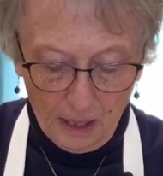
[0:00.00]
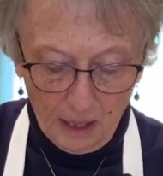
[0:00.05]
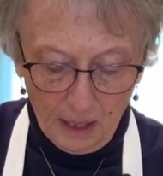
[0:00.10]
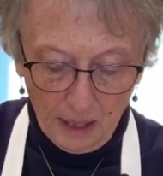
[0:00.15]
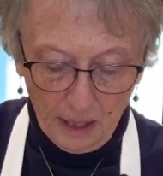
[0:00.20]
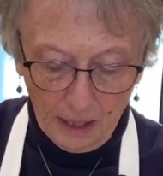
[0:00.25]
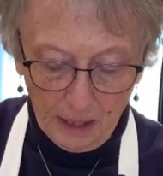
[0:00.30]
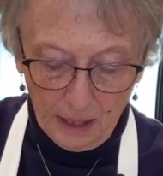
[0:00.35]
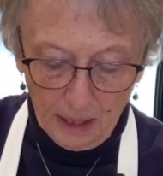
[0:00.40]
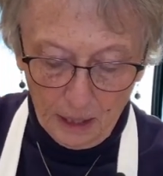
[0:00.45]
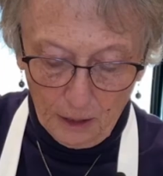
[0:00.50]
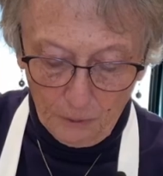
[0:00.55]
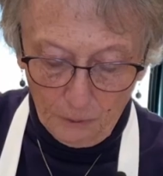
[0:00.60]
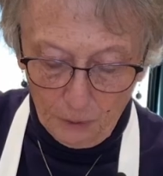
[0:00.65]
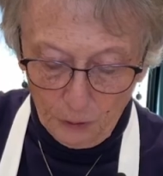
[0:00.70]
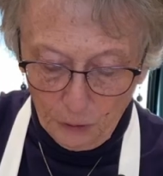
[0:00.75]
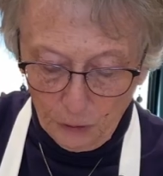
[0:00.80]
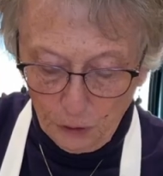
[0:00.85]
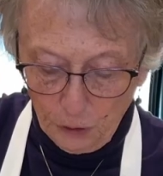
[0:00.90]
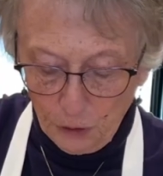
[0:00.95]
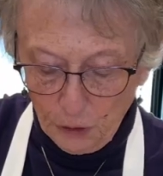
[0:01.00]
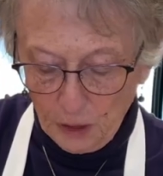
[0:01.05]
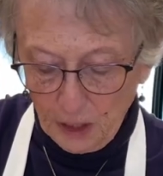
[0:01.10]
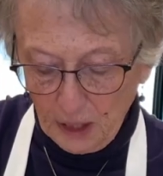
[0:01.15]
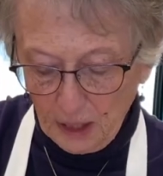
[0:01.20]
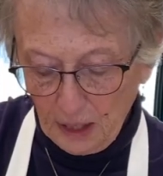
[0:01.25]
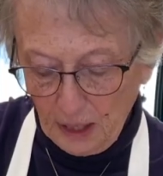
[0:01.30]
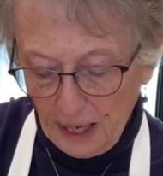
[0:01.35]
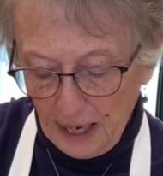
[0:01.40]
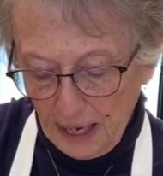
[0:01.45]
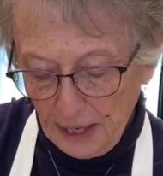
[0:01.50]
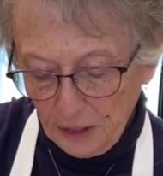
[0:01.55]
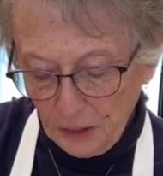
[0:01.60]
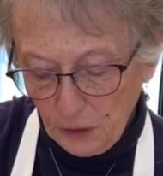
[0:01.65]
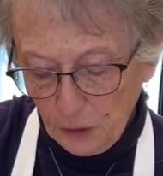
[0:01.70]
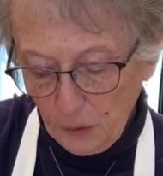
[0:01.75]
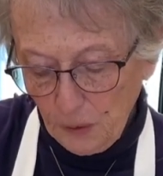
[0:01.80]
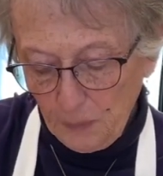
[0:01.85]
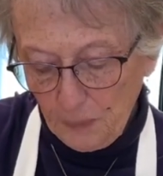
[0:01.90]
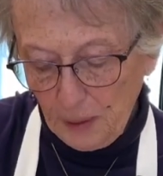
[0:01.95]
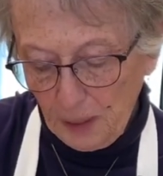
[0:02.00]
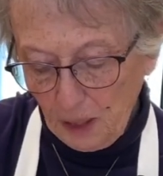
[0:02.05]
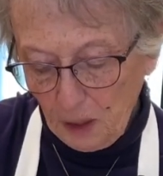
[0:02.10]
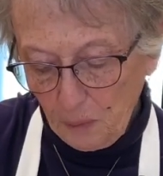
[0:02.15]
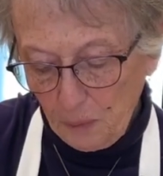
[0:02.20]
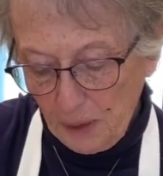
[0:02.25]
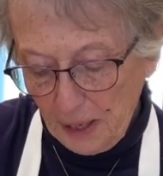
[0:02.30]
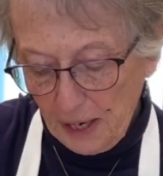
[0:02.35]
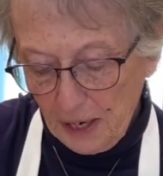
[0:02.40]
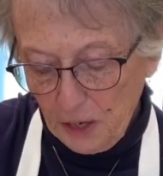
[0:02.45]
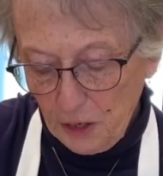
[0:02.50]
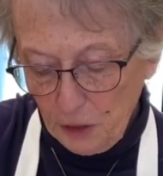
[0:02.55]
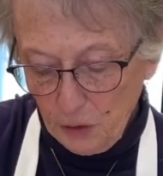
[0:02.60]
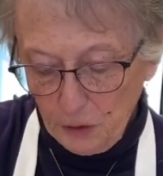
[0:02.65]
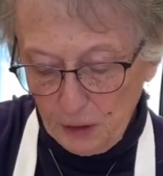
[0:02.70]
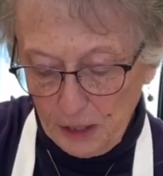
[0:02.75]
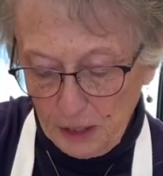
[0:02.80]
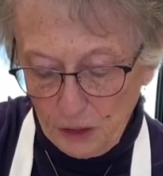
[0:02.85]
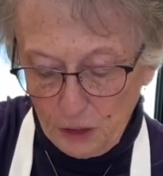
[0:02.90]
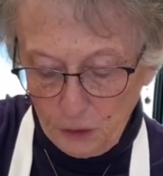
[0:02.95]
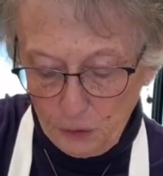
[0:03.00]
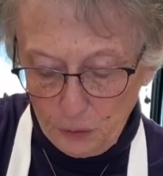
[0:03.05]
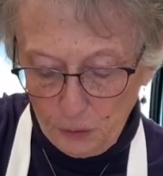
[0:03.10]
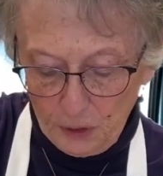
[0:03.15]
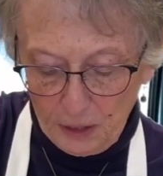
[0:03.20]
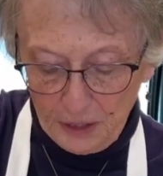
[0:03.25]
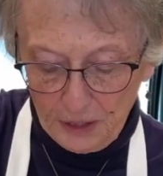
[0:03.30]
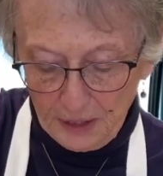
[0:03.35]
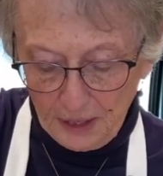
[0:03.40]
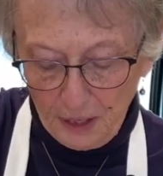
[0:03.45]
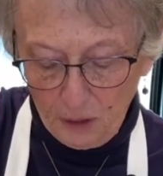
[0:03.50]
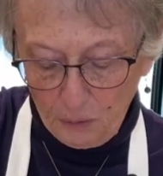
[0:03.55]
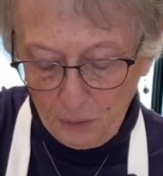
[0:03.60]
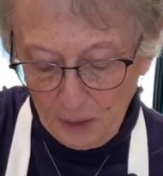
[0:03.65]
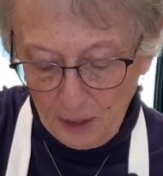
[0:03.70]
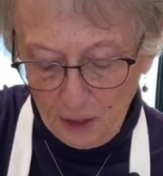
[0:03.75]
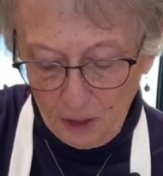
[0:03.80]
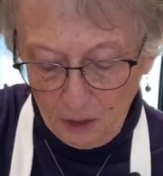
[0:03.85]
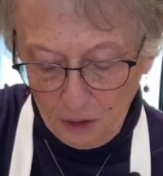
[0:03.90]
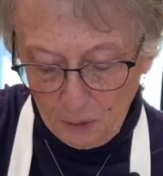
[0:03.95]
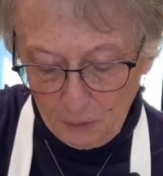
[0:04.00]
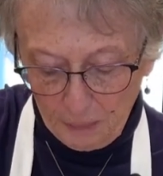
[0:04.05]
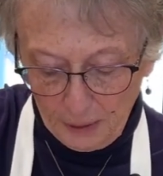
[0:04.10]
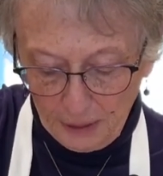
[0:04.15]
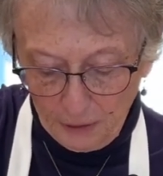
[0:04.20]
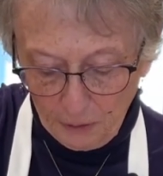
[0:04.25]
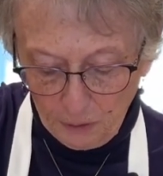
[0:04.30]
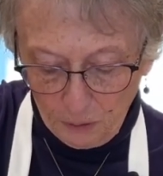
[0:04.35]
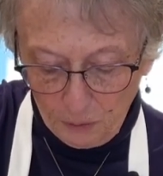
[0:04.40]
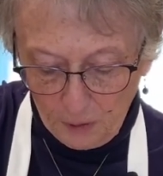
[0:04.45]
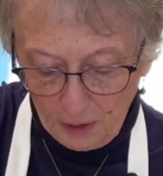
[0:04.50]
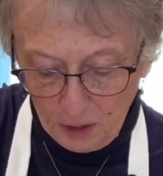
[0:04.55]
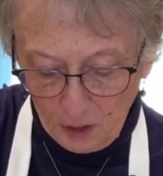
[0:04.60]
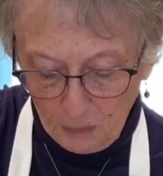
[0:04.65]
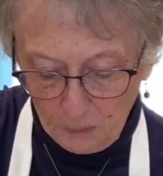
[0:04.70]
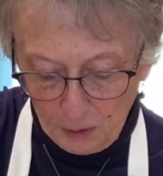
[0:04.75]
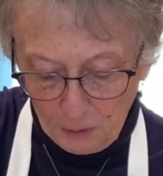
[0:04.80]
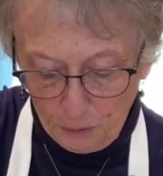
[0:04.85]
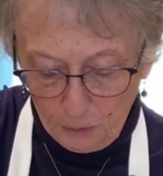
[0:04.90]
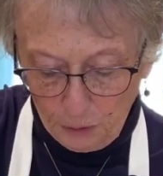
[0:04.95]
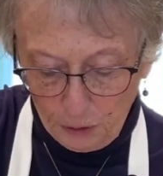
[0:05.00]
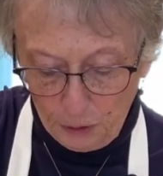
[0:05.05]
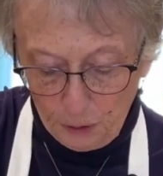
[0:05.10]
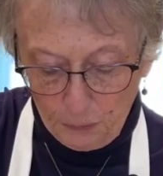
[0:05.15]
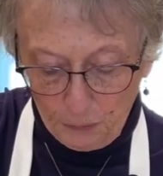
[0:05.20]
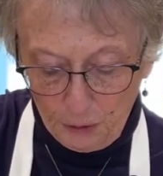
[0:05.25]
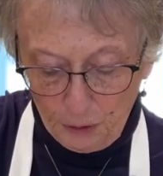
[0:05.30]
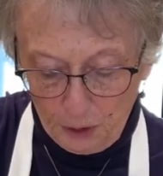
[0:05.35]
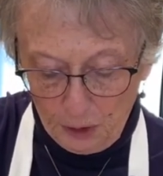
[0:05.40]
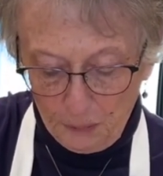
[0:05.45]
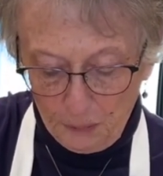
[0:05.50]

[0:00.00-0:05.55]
And then if you use a glass or a metal pan, you'll need to grease that well or butter it well before you put the